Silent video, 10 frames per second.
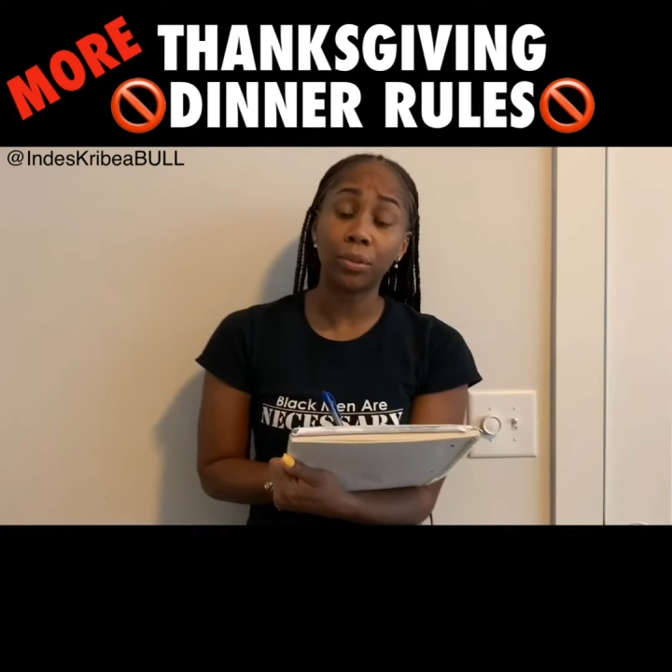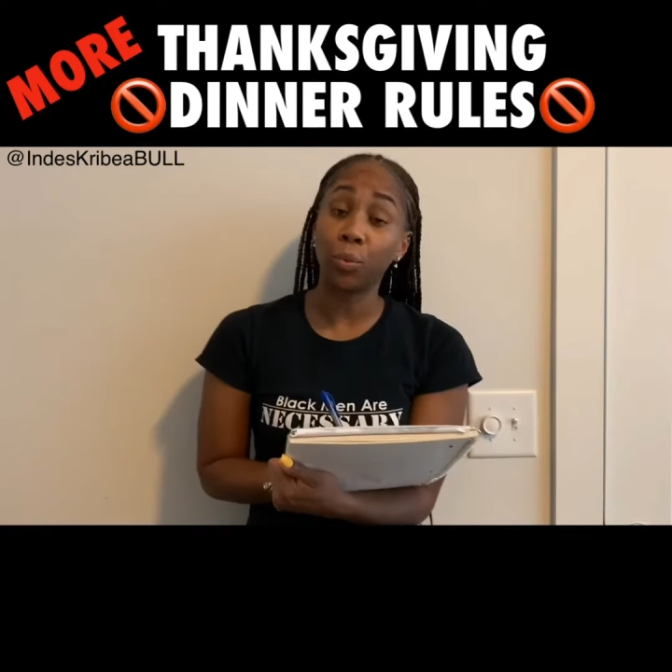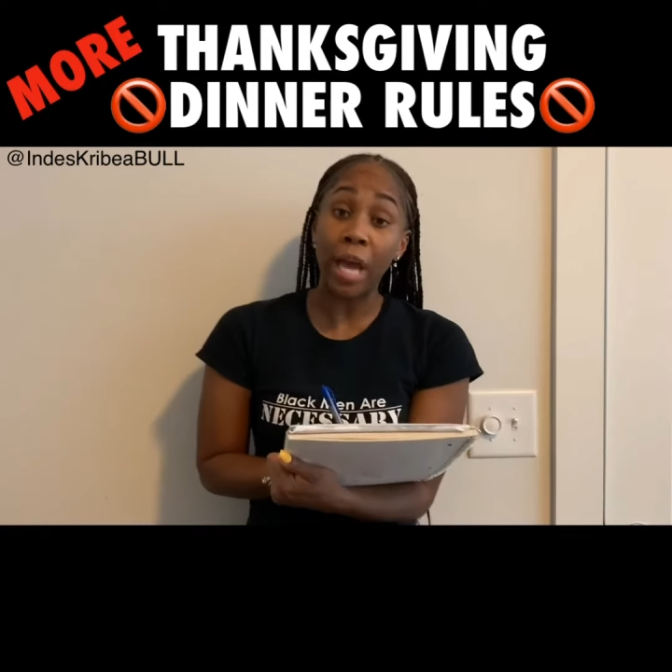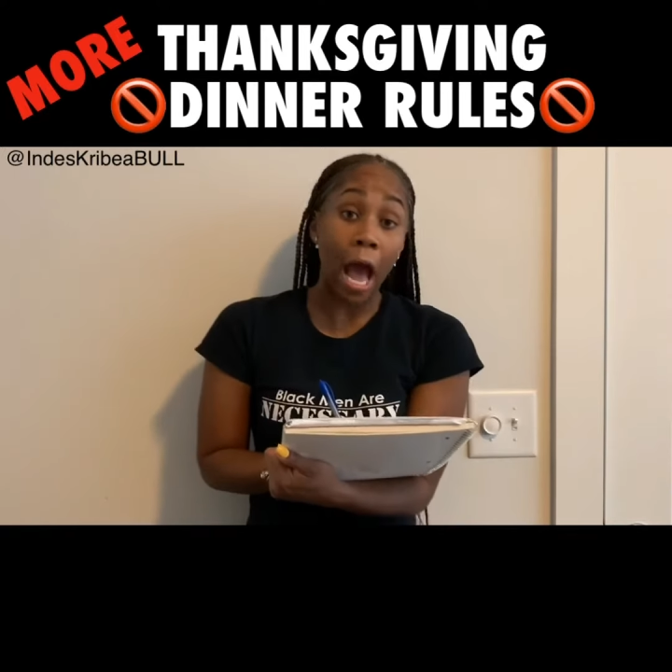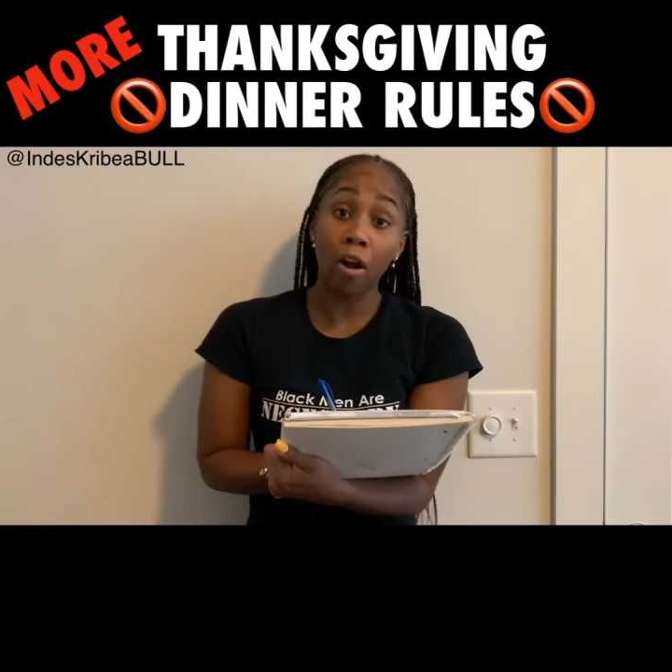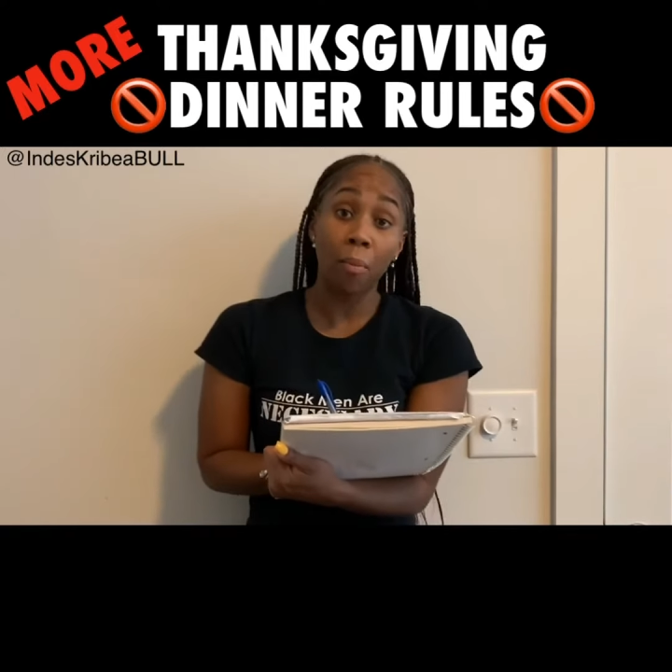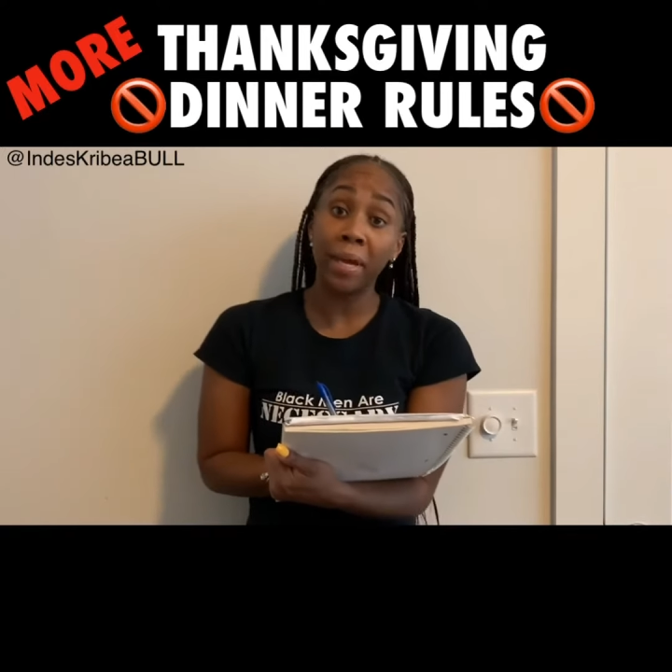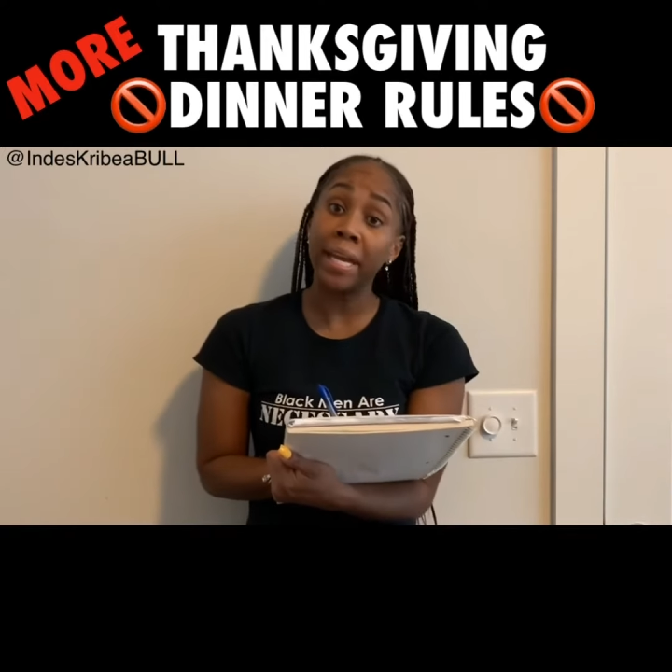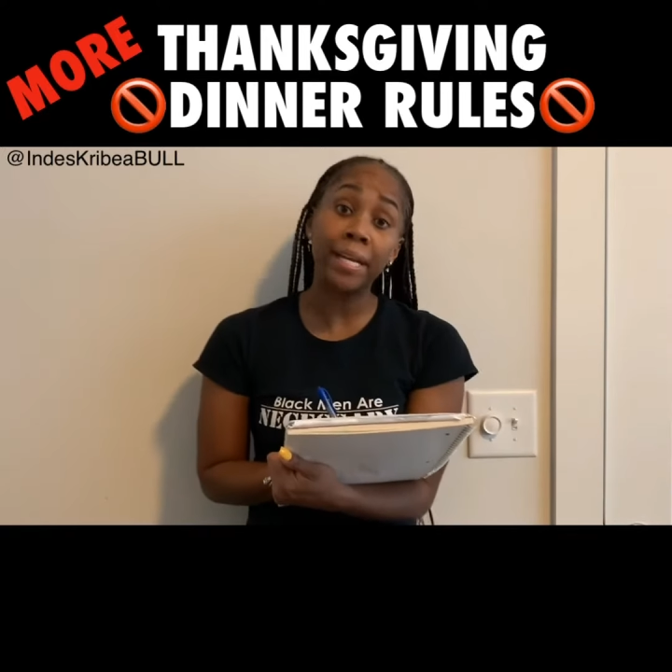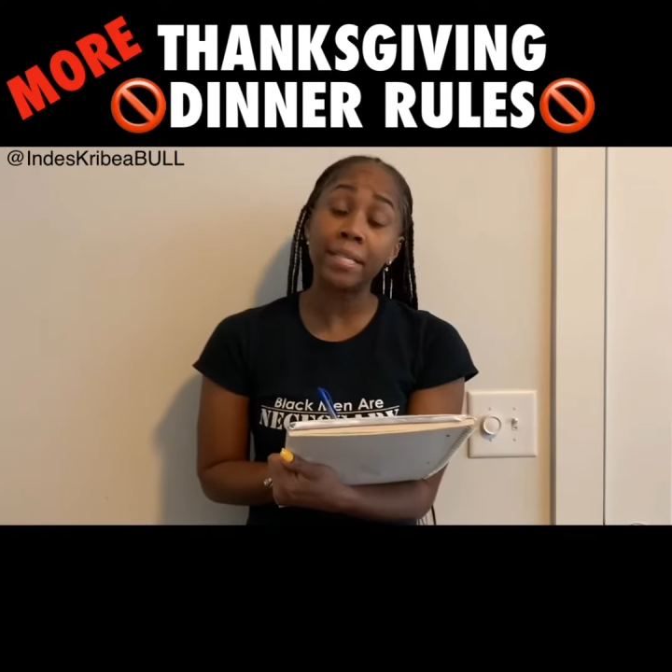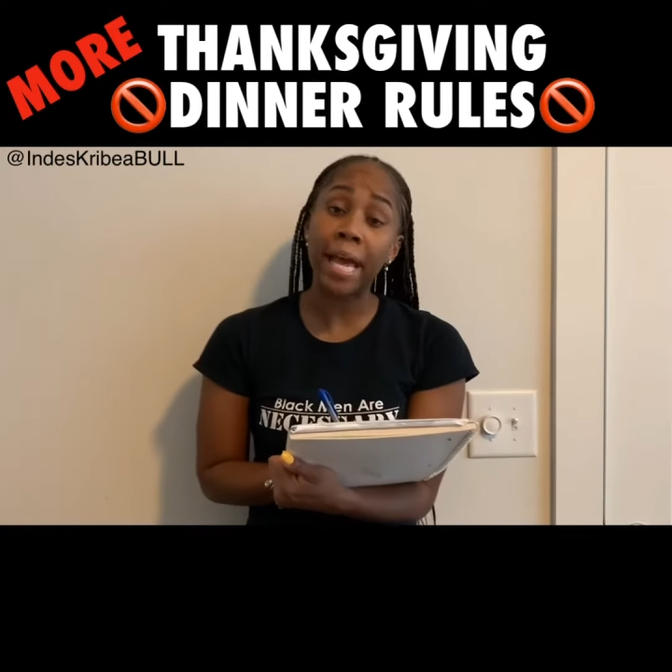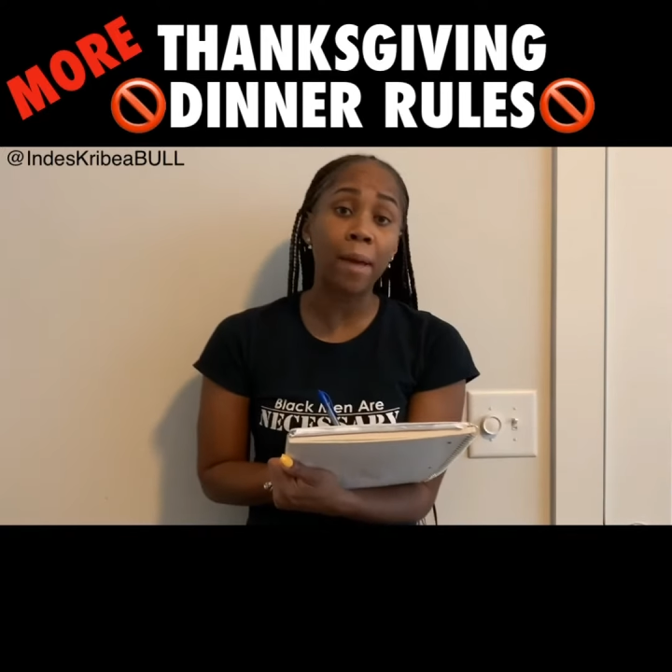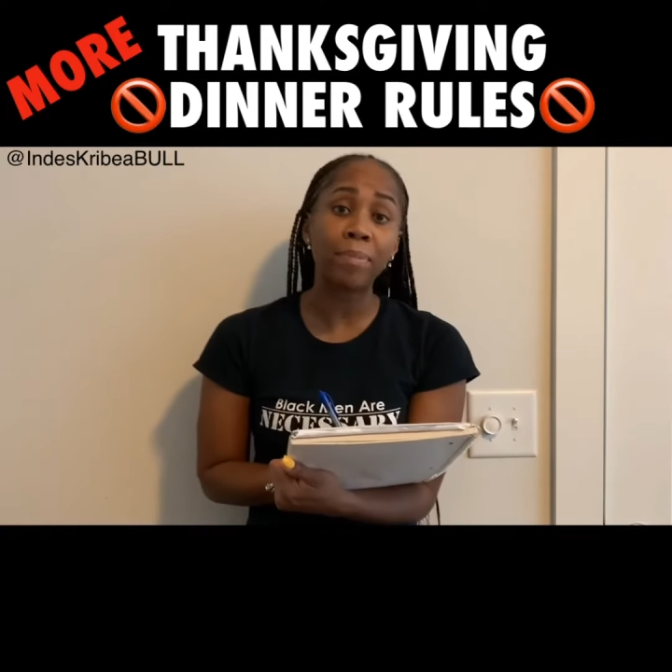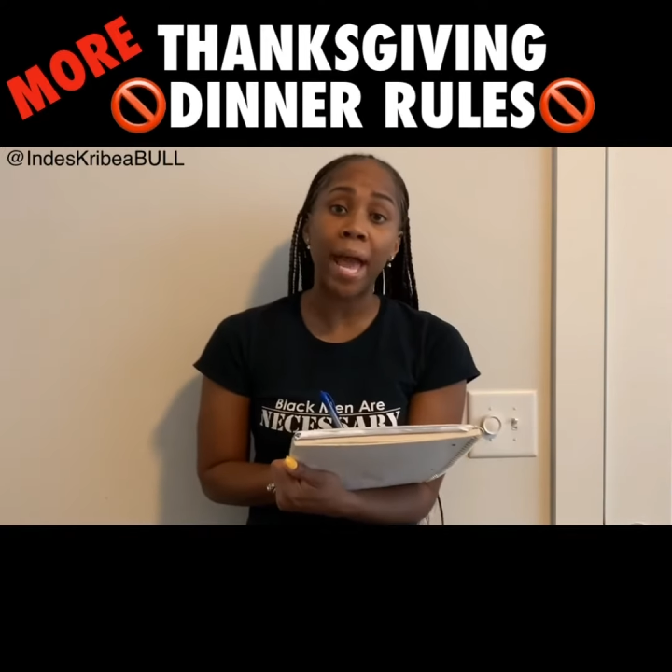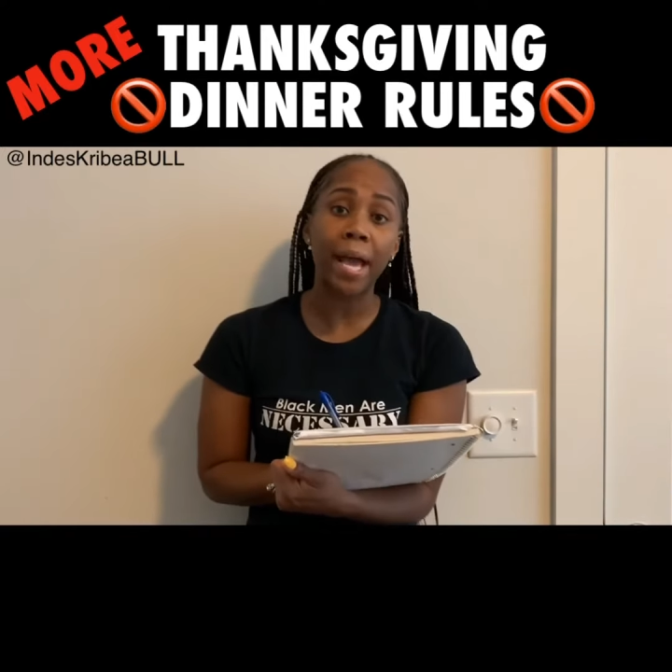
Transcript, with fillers: We all gonna be eating the same thing,